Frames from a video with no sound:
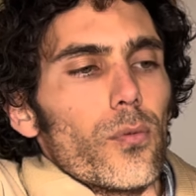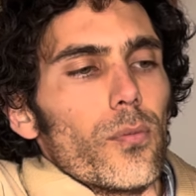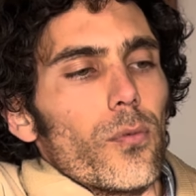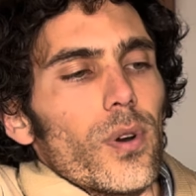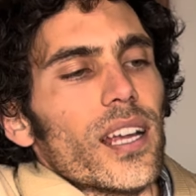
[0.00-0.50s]

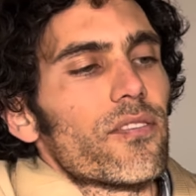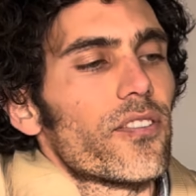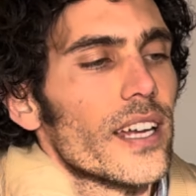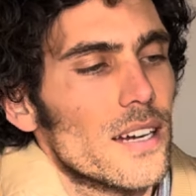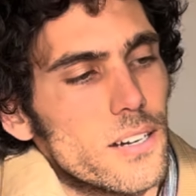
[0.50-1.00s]
ring
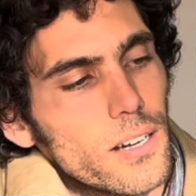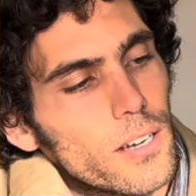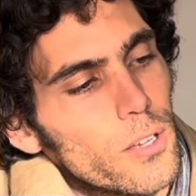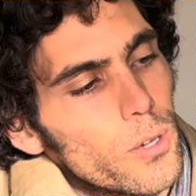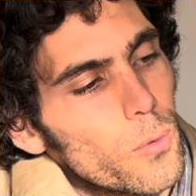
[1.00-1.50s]
finger,
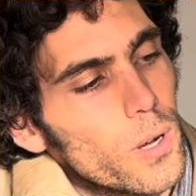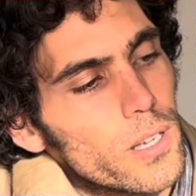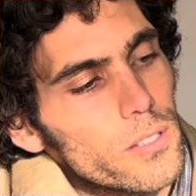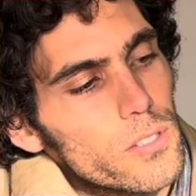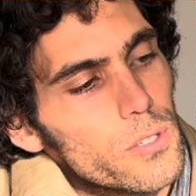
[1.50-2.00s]

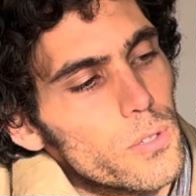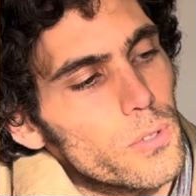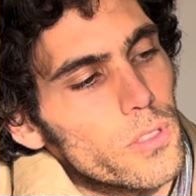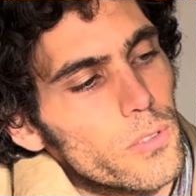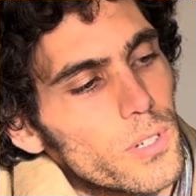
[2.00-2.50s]
1, 2,
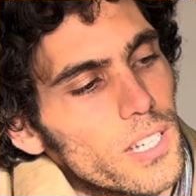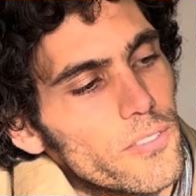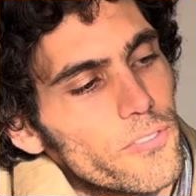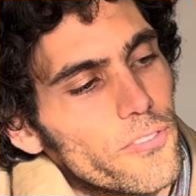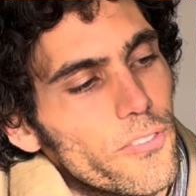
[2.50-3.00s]
3,
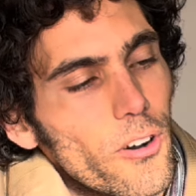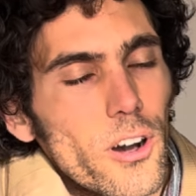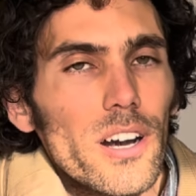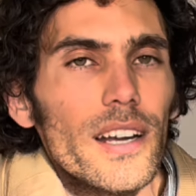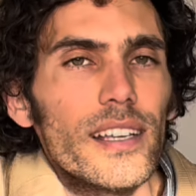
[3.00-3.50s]

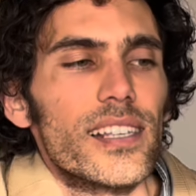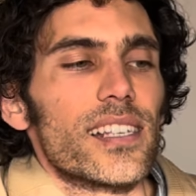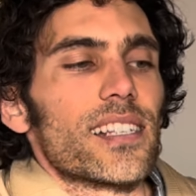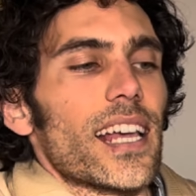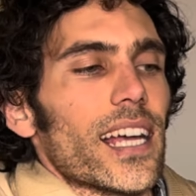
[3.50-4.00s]
4,
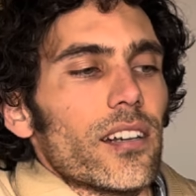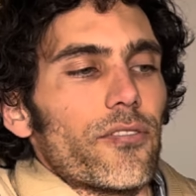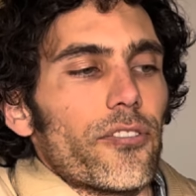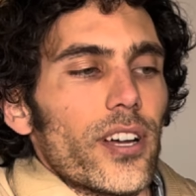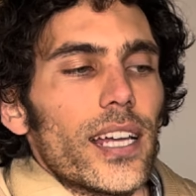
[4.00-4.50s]
2nd
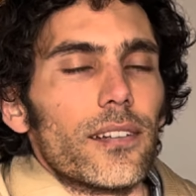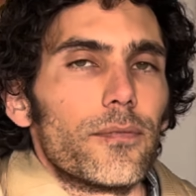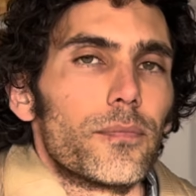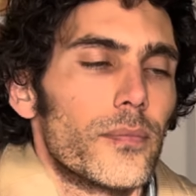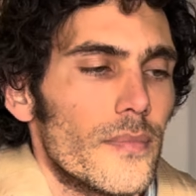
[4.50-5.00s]
fret,
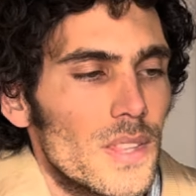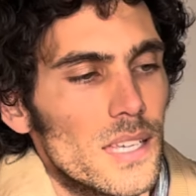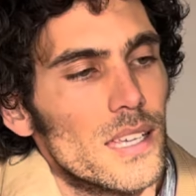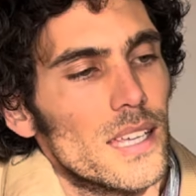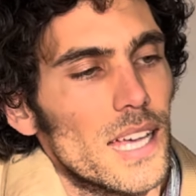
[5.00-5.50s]

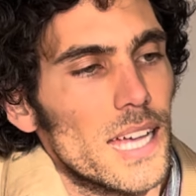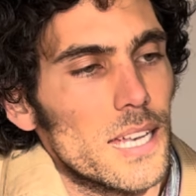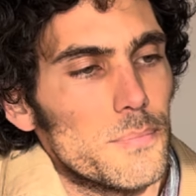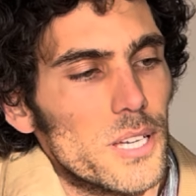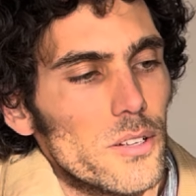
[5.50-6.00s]

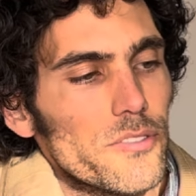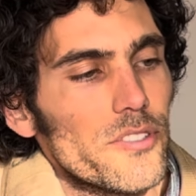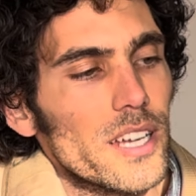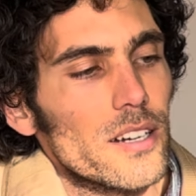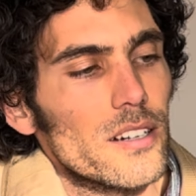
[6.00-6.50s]
and middle
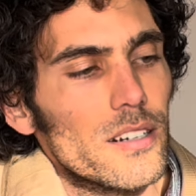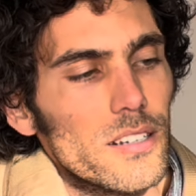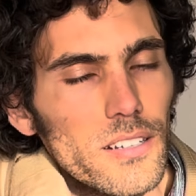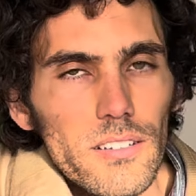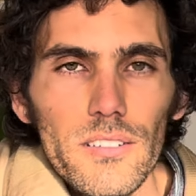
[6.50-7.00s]
finger
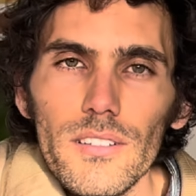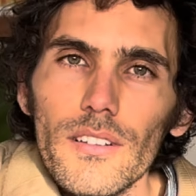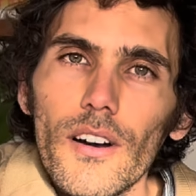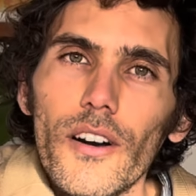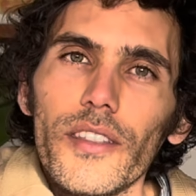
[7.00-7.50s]

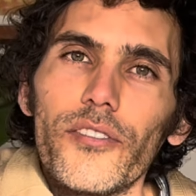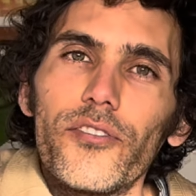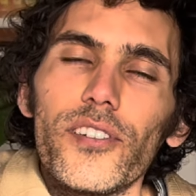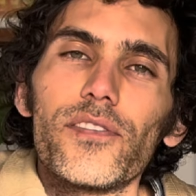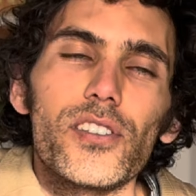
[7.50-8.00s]
on the
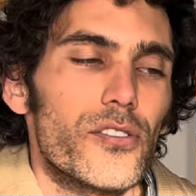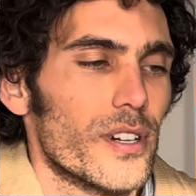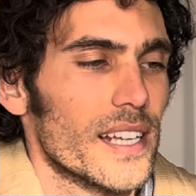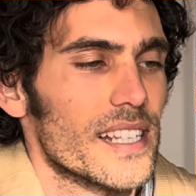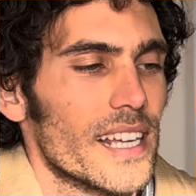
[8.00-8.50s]
5th
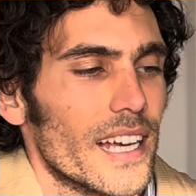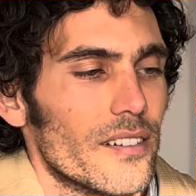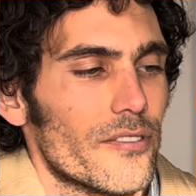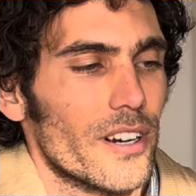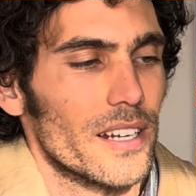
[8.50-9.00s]
string, 2nd
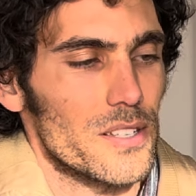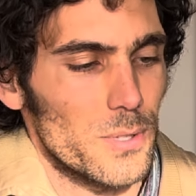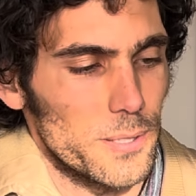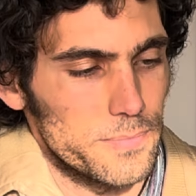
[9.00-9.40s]
fret as well.